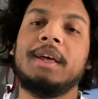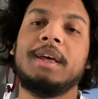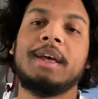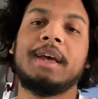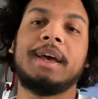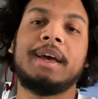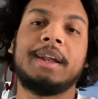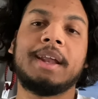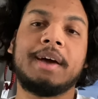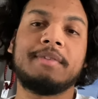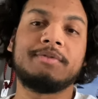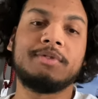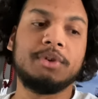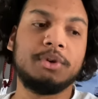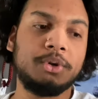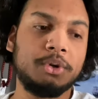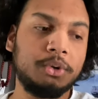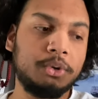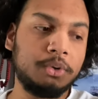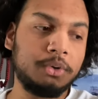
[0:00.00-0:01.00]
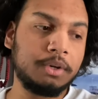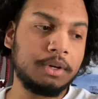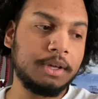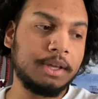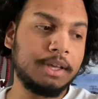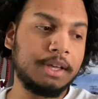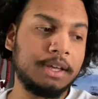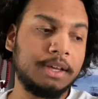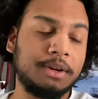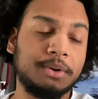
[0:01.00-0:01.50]
and afternoon,
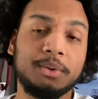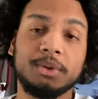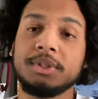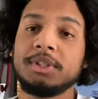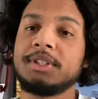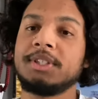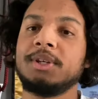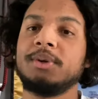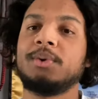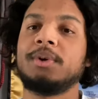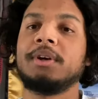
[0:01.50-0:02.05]
and we'll just see where